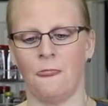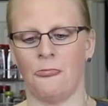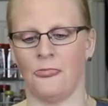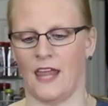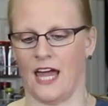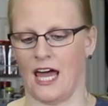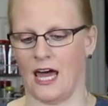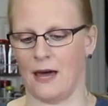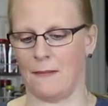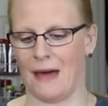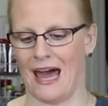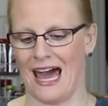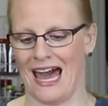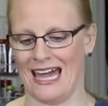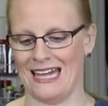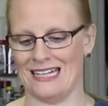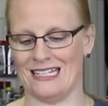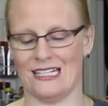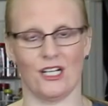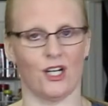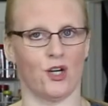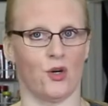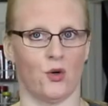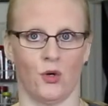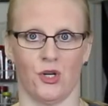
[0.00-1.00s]
I did
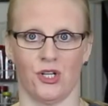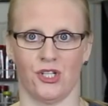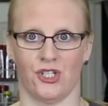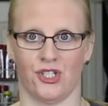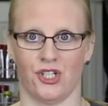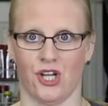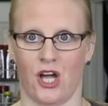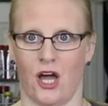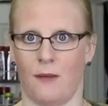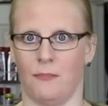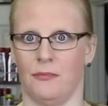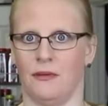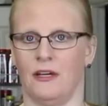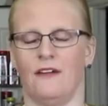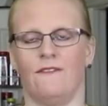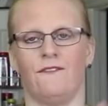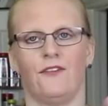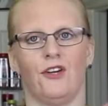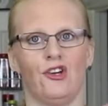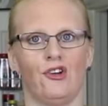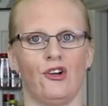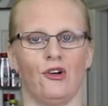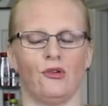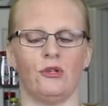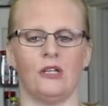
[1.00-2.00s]
a coarse chop. If
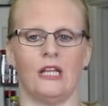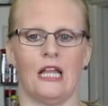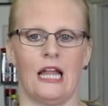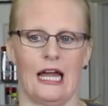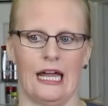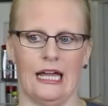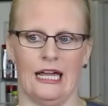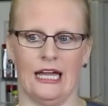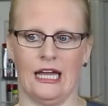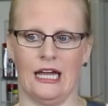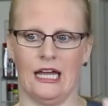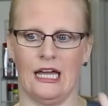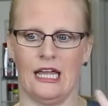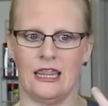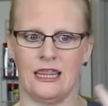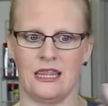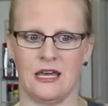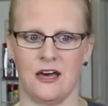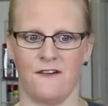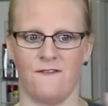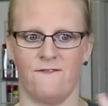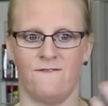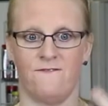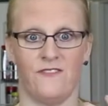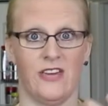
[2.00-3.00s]
you don't like the
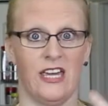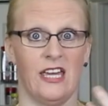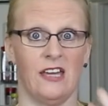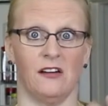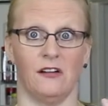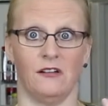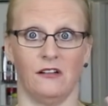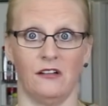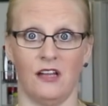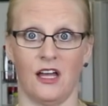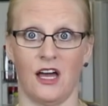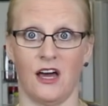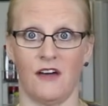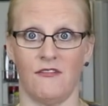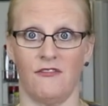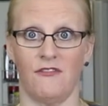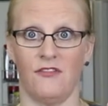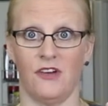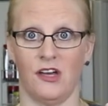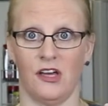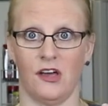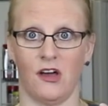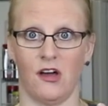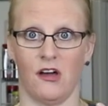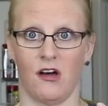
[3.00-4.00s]
feel of
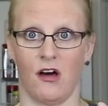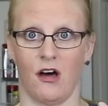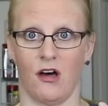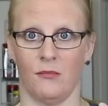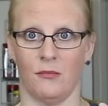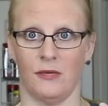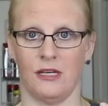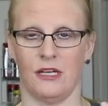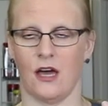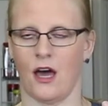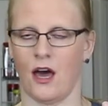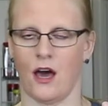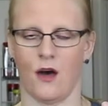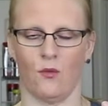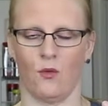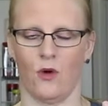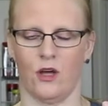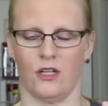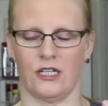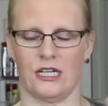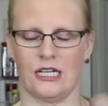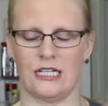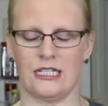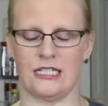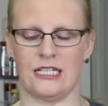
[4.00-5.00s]

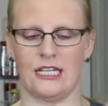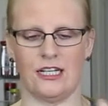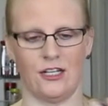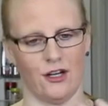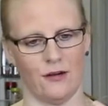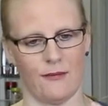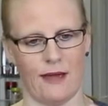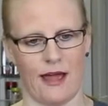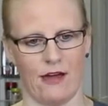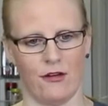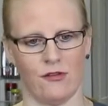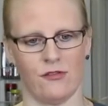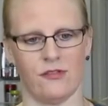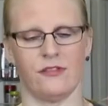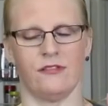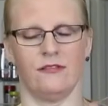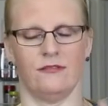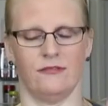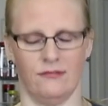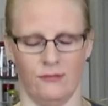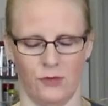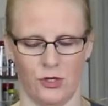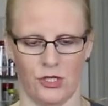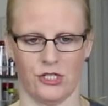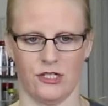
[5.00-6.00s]
walnuts in your mouth,
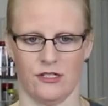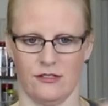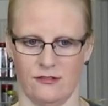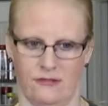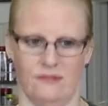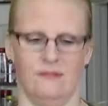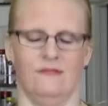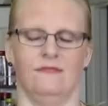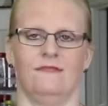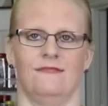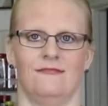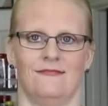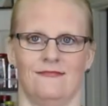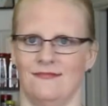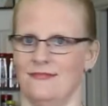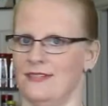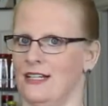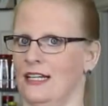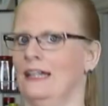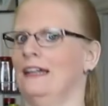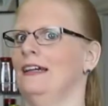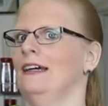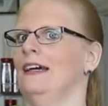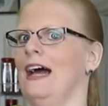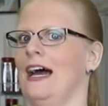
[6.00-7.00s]
which
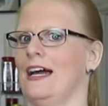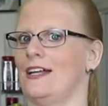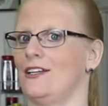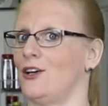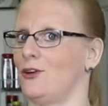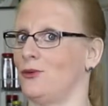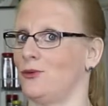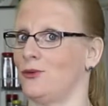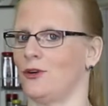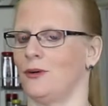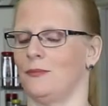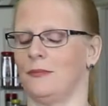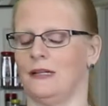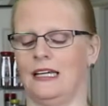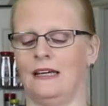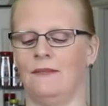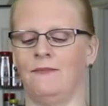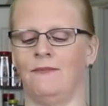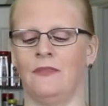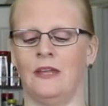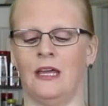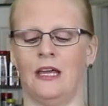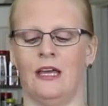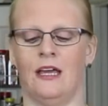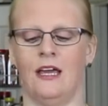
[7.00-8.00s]
I don't normally,
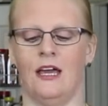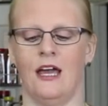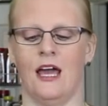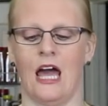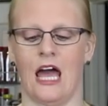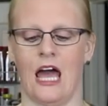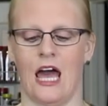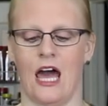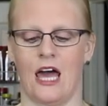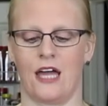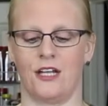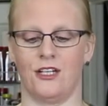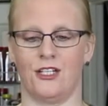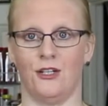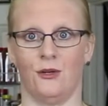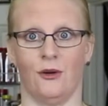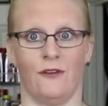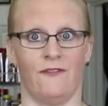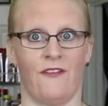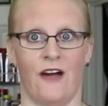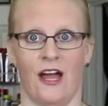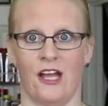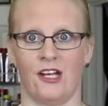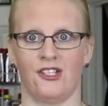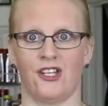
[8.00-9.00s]
do a
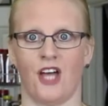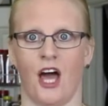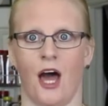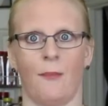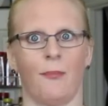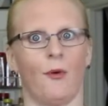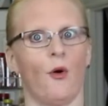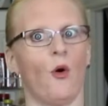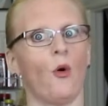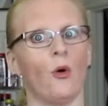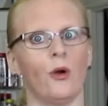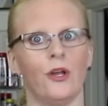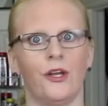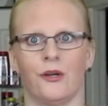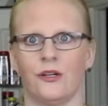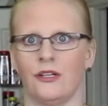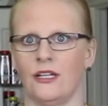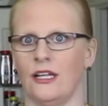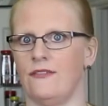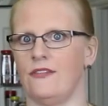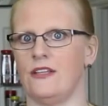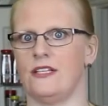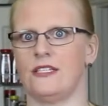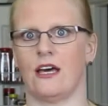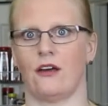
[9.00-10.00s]
fine chop, or you can
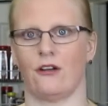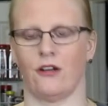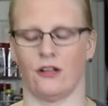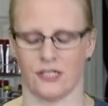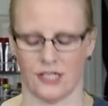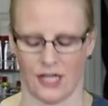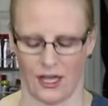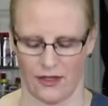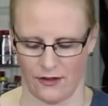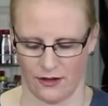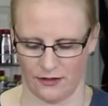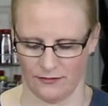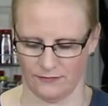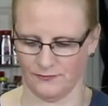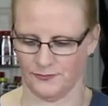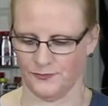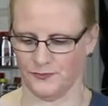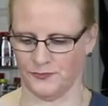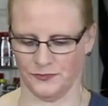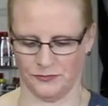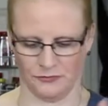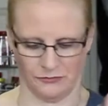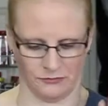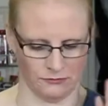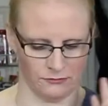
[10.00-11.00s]
leave these out altogether.
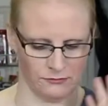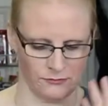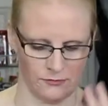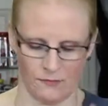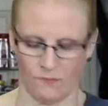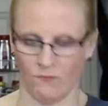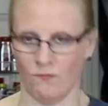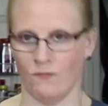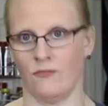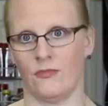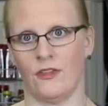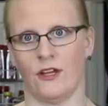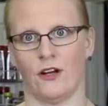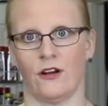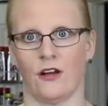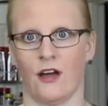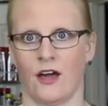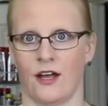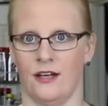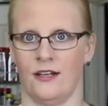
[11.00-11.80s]
They're not a